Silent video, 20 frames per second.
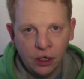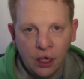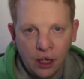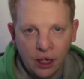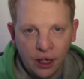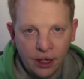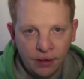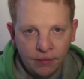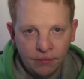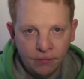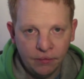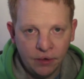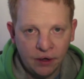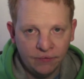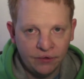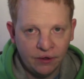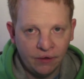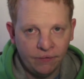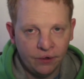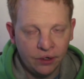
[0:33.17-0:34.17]
I've
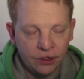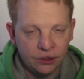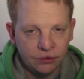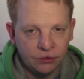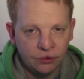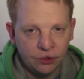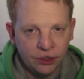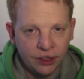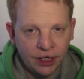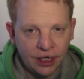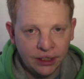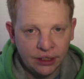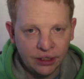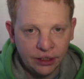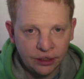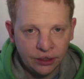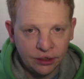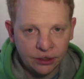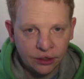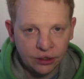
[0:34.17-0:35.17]
definitely got some good
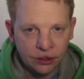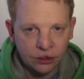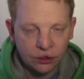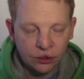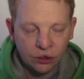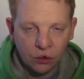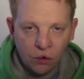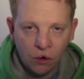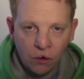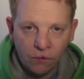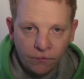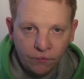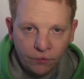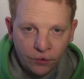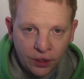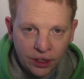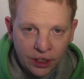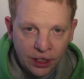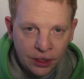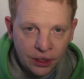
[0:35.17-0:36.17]
ideas, so
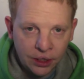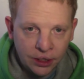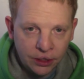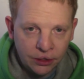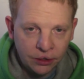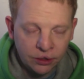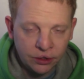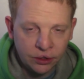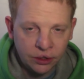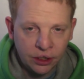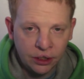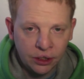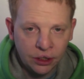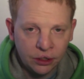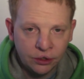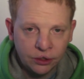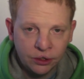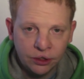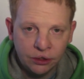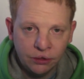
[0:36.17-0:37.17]
hopefully in the not
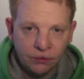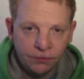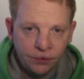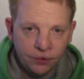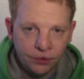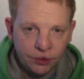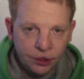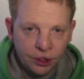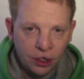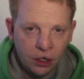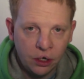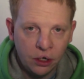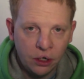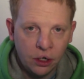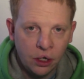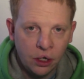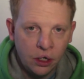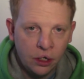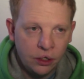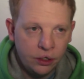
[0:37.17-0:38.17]
too distant future
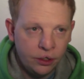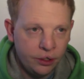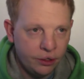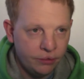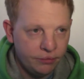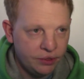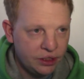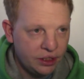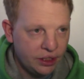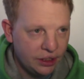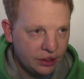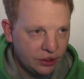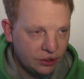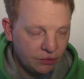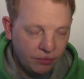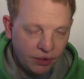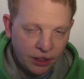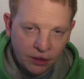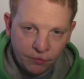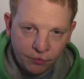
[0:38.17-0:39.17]
you're going to be seeing some
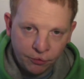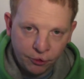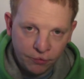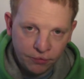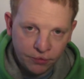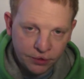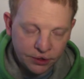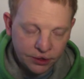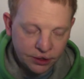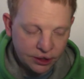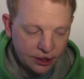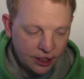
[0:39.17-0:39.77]
big improvements.